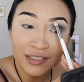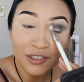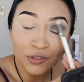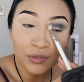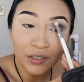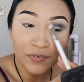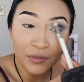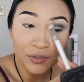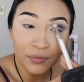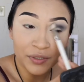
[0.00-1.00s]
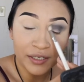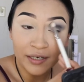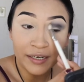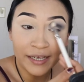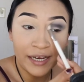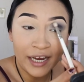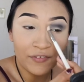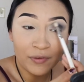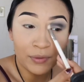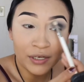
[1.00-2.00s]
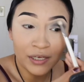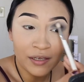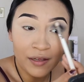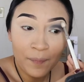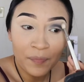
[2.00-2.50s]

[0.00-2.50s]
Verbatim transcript: then do whatever you were doing and let everybody